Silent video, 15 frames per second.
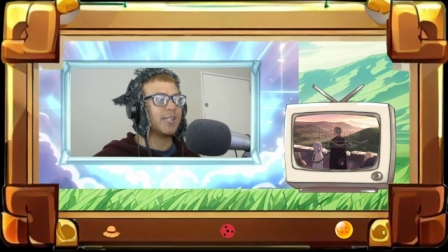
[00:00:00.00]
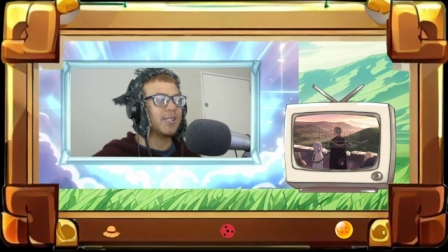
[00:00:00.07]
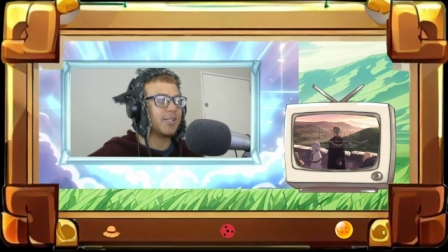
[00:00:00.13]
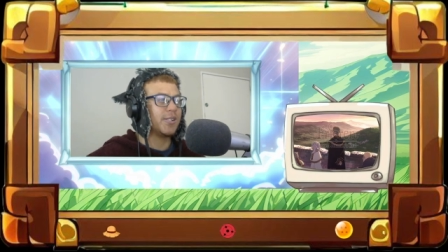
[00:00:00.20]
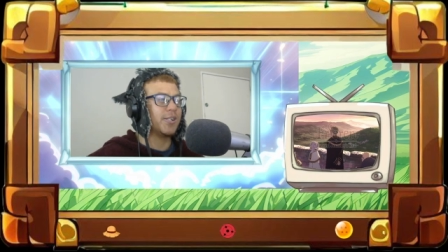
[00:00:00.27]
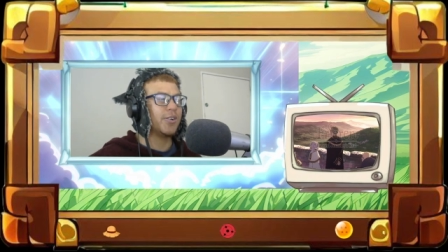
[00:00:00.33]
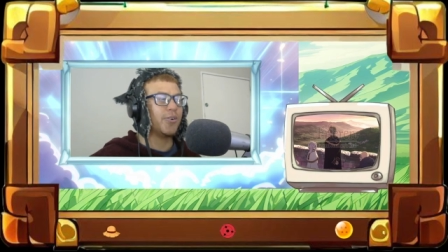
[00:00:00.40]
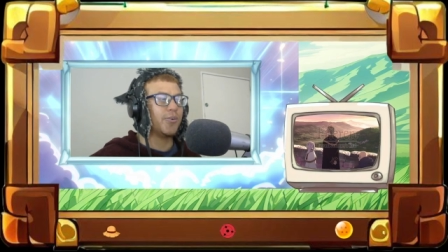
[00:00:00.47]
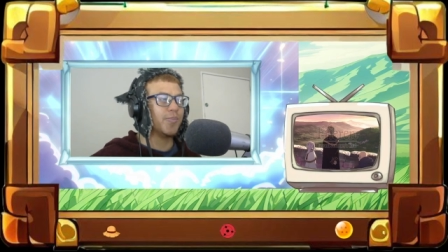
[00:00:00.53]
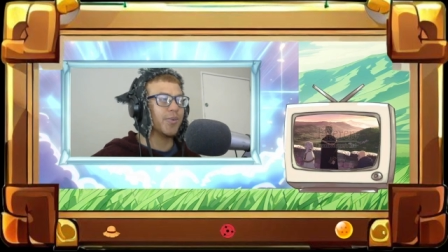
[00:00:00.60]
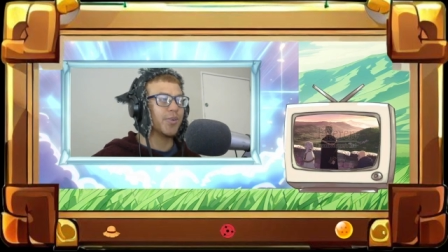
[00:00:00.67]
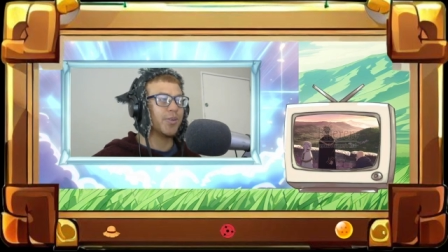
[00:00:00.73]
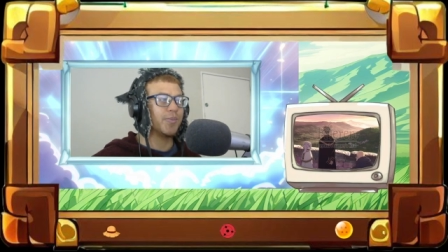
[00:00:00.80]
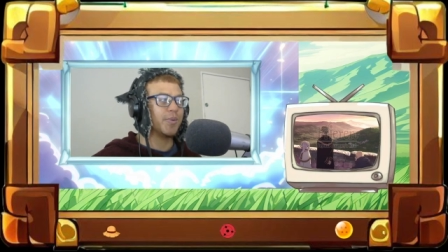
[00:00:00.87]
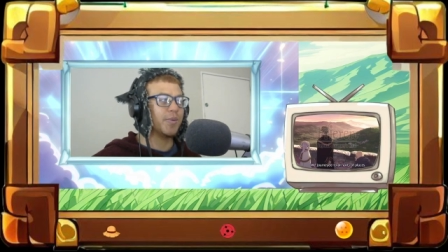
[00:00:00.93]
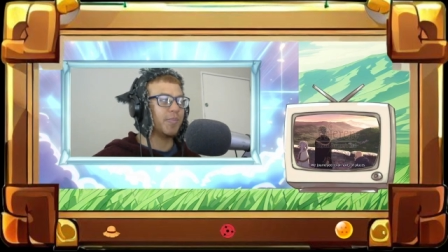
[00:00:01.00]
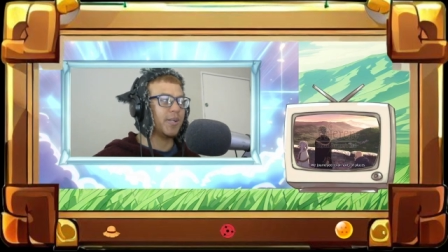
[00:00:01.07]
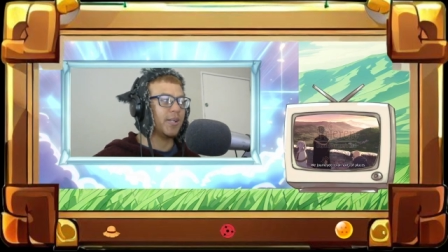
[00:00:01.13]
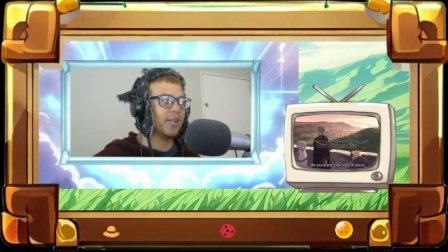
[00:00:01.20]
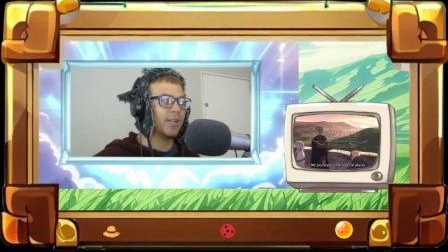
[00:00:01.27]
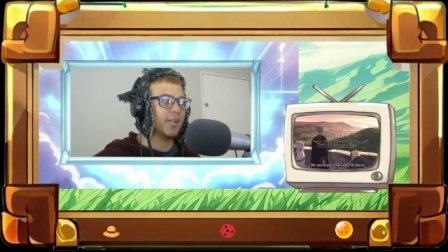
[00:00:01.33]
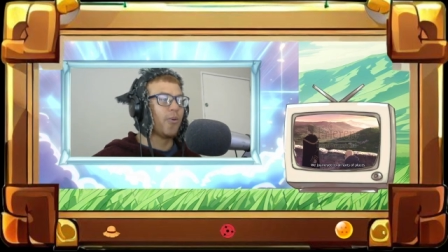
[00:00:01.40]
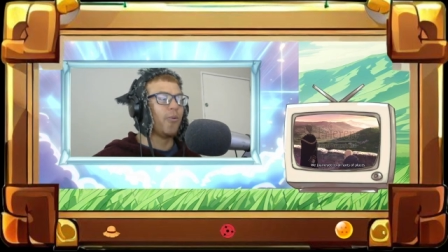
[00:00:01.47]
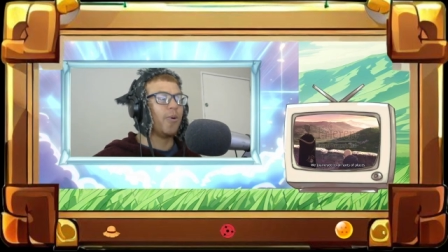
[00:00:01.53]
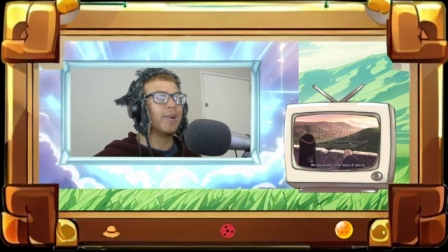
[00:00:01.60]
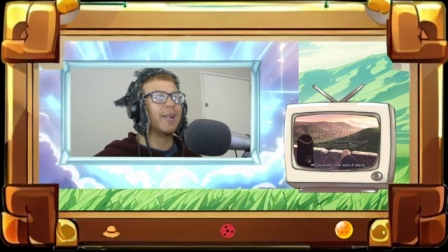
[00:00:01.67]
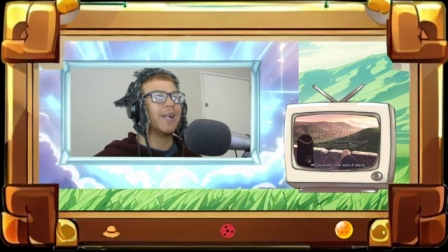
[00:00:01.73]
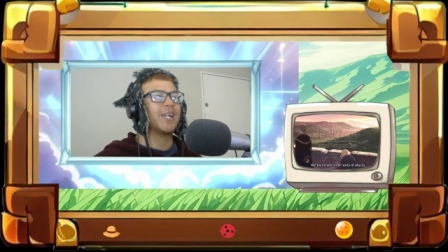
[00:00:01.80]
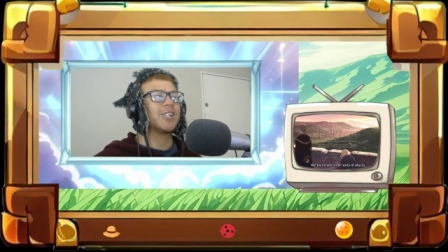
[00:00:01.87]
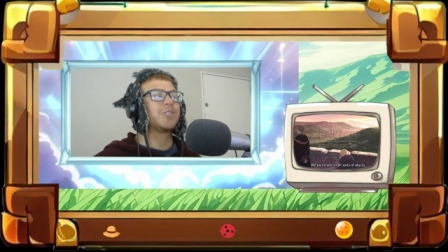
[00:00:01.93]
isn't a normal human being. Or
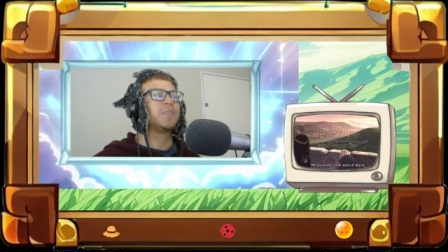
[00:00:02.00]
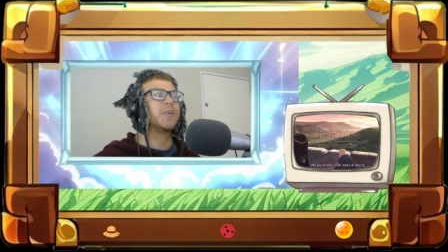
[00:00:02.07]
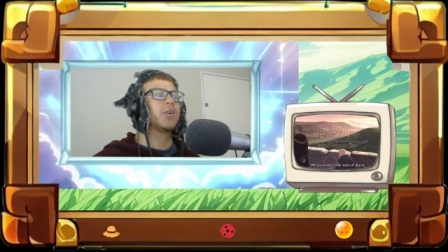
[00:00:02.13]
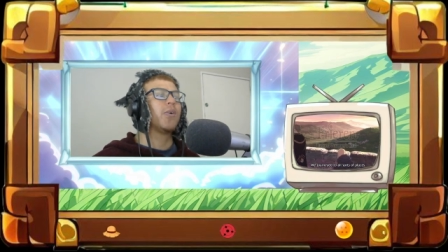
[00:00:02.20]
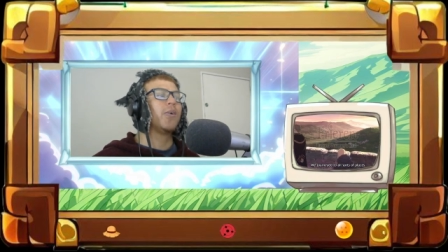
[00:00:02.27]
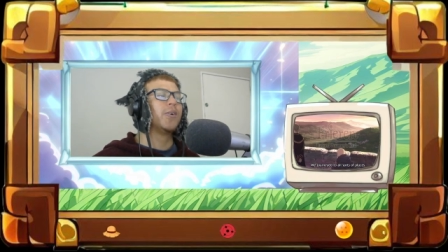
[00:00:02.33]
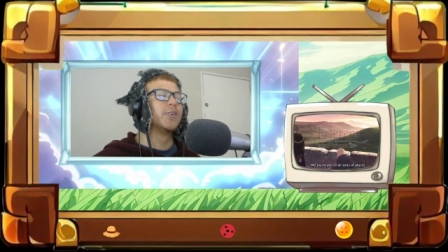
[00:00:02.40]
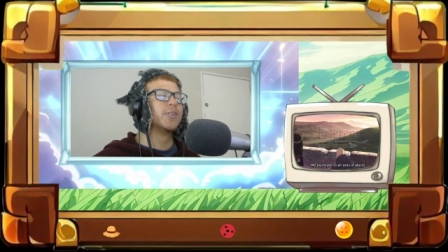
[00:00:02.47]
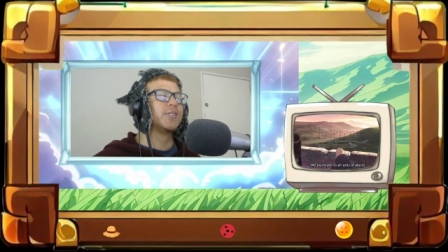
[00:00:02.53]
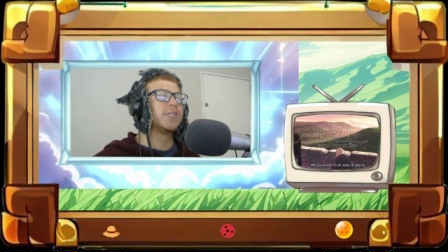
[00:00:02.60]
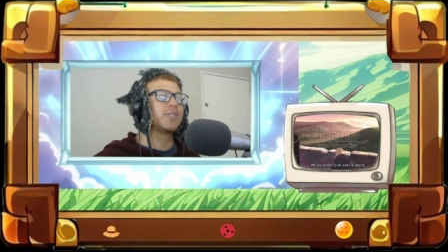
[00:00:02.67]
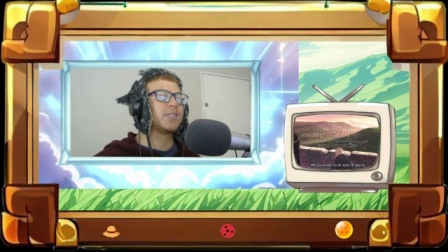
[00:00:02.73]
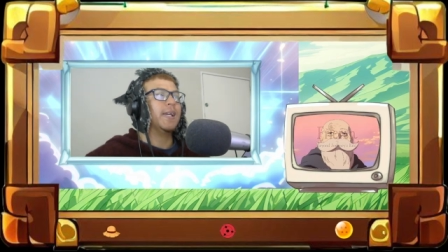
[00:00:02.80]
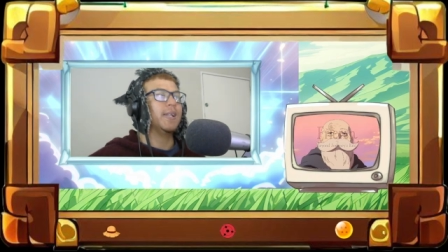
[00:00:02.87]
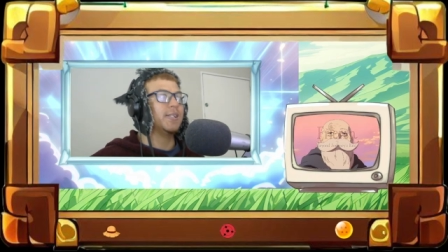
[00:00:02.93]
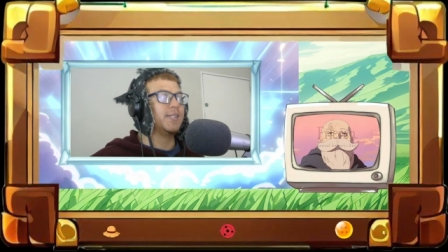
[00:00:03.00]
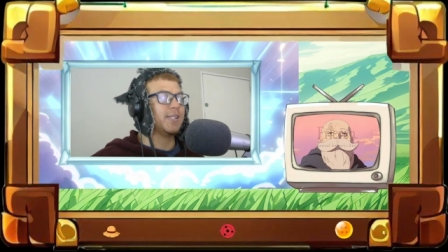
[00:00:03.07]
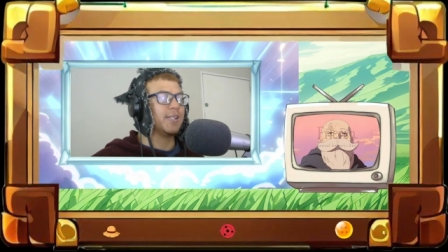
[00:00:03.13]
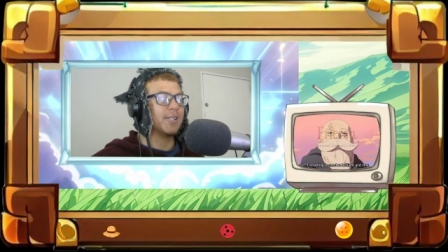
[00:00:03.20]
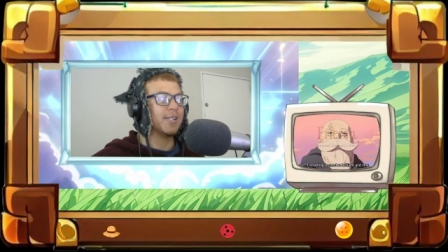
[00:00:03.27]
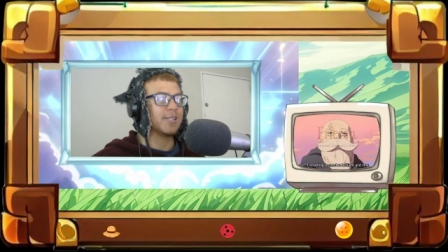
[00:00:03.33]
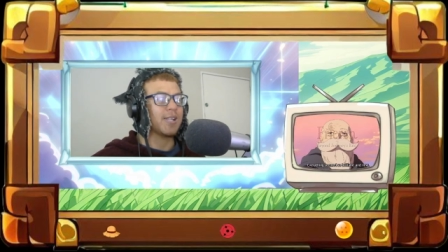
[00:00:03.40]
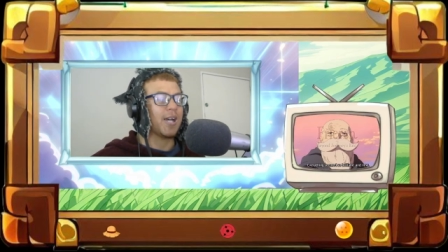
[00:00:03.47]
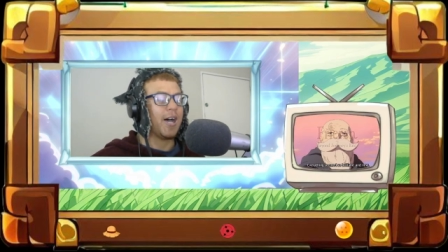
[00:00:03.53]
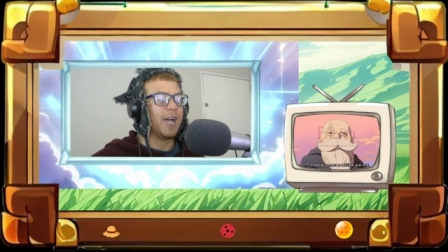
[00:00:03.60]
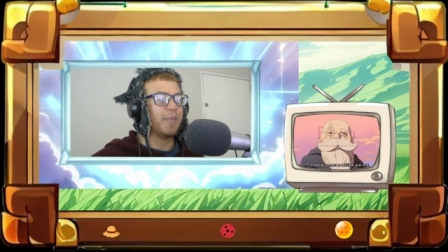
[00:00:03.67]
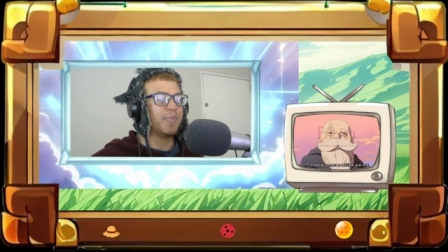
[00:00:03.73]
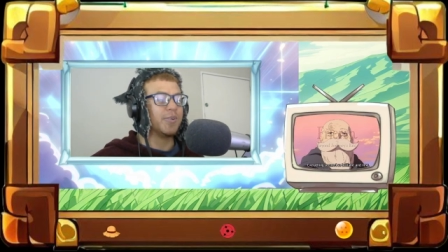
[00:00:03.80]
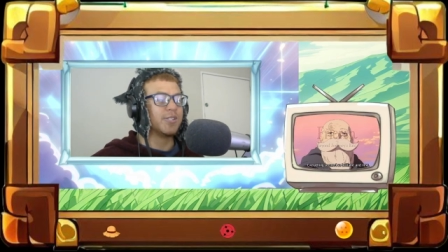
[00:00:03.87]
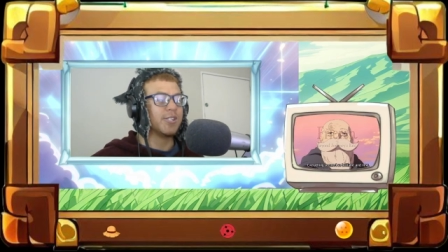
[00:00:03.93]
unless because he's in this high
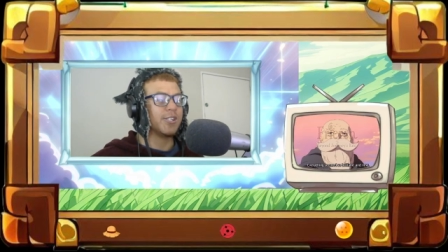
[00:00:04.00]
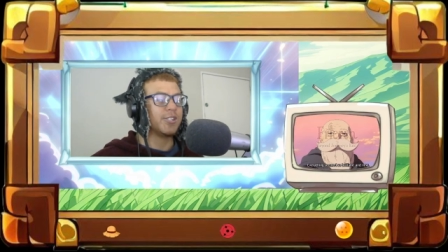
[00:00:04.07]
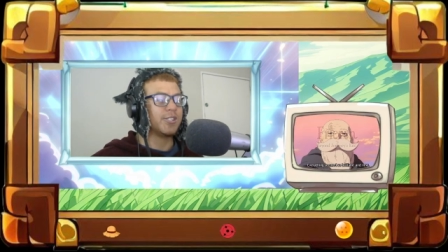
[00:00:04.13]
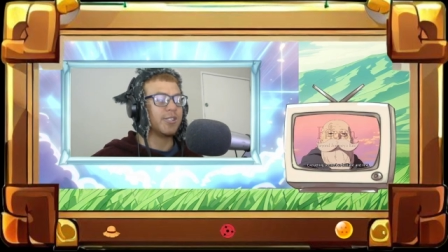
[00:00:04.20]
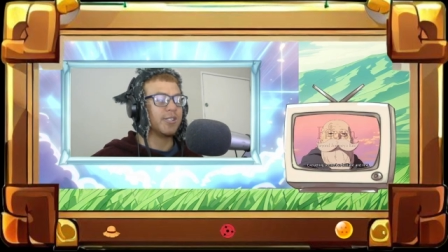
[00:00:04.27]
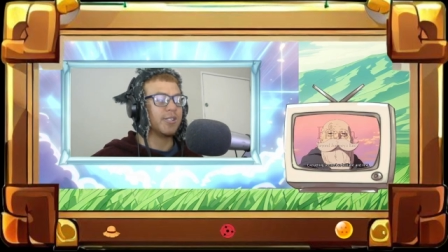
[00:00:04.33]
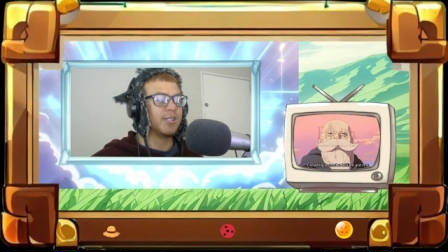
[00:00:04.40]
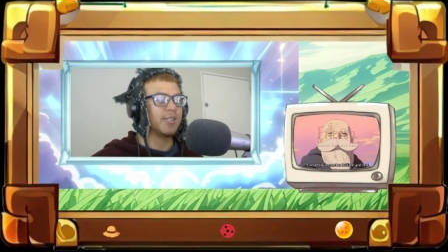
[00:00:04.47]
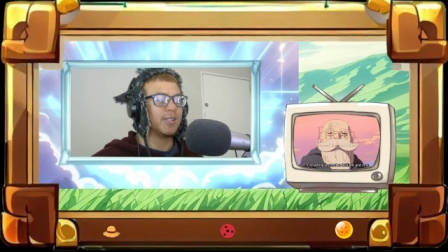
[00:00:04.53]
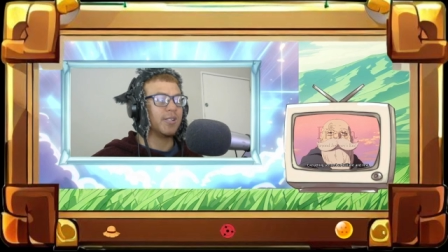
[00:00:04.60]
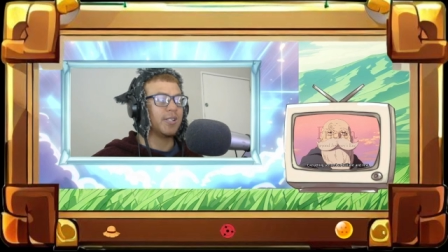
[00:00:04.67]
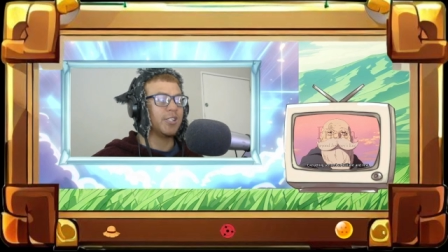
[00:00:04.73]
position,